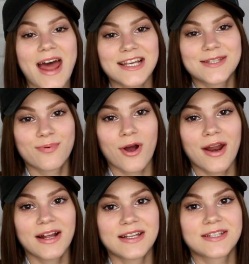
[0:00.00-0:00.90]
next
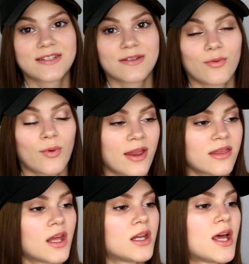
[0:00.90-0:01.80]
product is
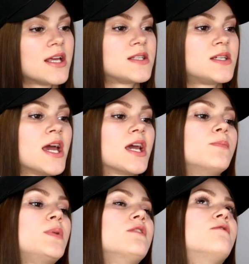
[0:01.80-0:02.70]
one that has
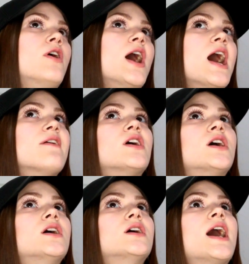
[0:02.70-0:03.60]
taken me
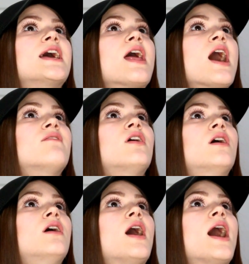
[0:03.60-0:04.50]
forever and
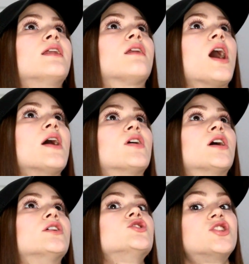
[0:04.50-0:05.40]
ever and
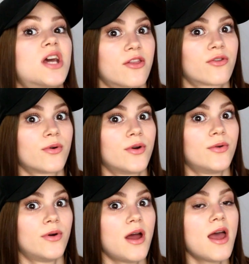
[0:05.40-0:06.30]
ever to get
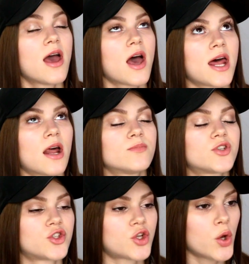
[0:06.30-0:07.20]
through and I'm
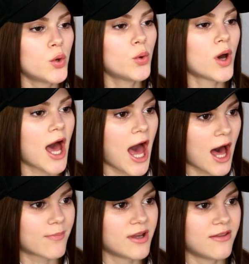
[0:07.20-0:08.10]
so
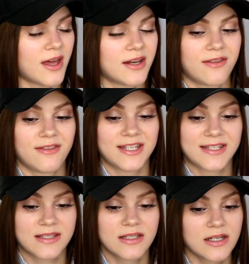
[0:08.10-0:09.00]
happy that
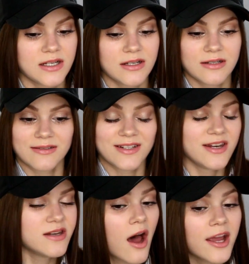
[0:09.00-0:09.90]
this
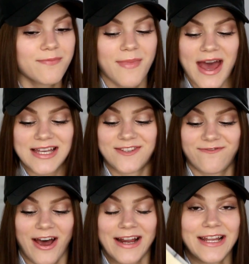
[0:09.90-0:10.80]
nightmare has
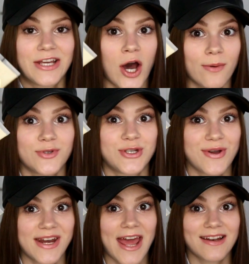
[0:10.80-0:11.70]
finally come
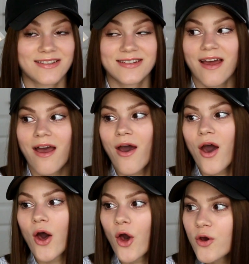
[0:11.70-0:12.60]
to an end
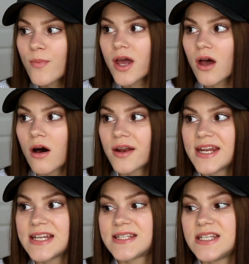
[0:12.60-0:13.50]
oh my
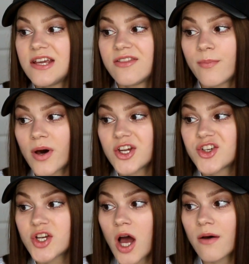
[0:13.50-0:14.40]
god it is the the Body
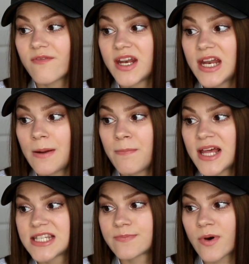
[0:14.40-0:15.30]
Shop Vanilla
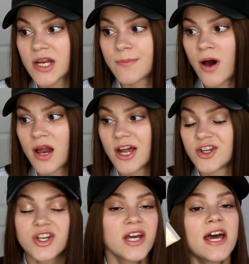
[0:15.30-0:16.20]
Bliss body
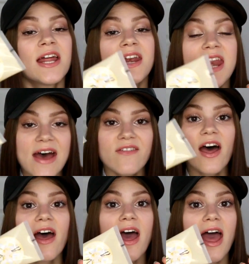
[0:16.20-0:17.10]
polish never
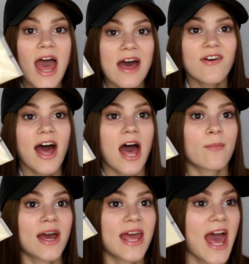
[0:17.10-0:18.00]
ever
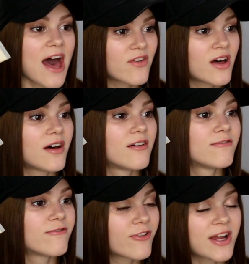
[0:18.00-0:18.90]
am I ever
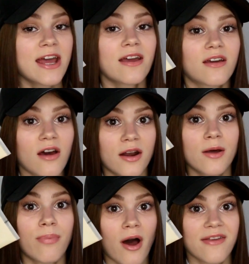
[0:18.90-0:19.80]
freaking
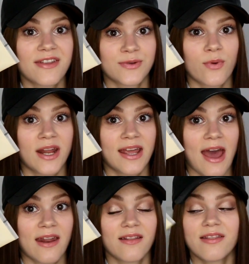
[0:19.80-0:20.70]
gonna buy this one
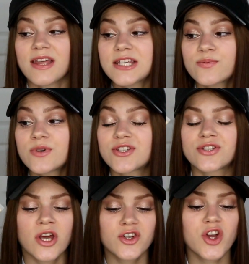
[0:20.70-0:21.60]
again. This
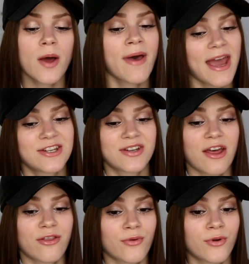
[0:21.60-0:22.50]
was such a pain to
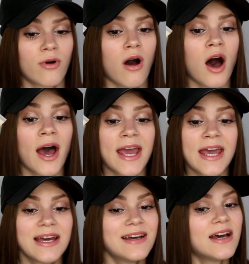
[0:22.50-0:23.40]
get through.
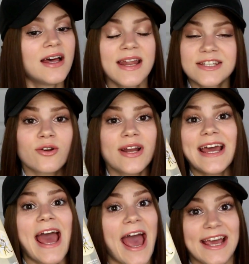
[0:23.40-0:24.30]
I
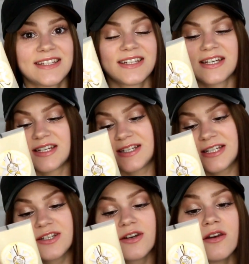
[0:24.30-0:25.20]
literally hated it. It
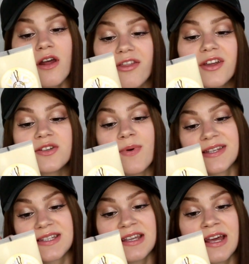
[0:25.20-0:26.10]
did nothing to
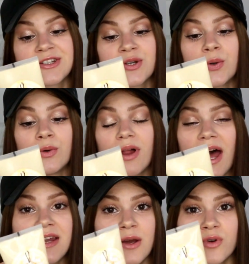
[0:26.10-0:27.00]
my skin at all
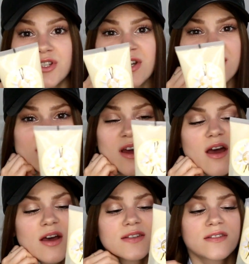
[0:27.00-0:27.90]
and it was just
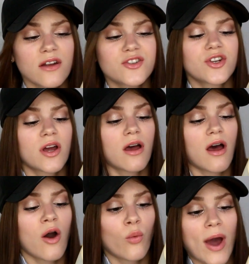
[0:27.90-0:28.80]
such
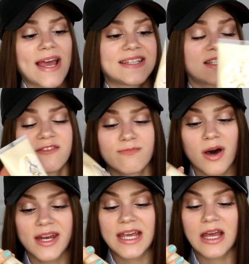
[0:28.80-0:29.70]
a waste of
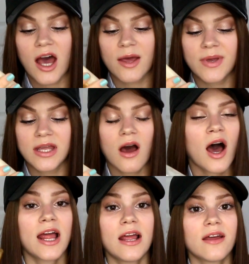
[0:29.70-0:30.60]
money. I mean,
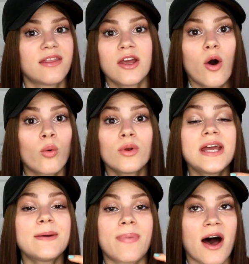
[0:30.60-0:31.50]
I the
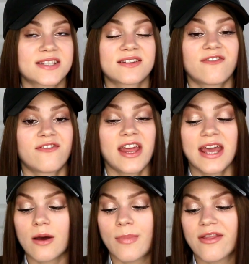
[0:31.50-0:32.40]
only positive
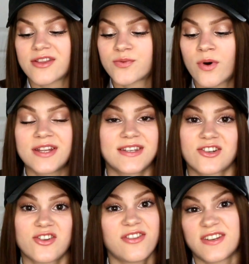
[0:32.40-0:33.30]
thing about this one is
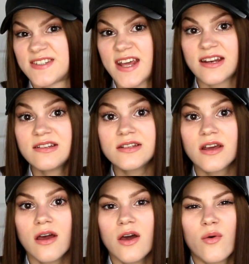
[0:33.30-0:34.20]
actually the scent,
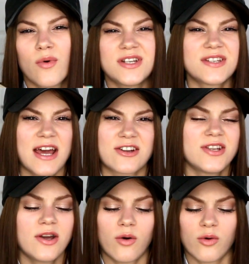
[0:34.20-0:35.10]
which is
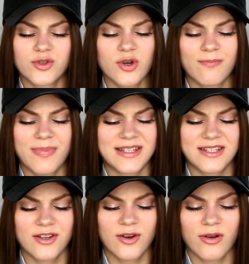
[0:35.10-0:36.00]
actually also a
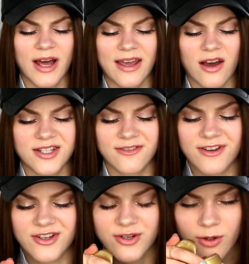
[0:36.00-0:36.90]
bit, you know, like
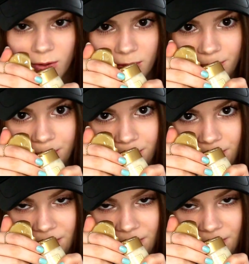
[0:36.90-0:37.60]
artificial.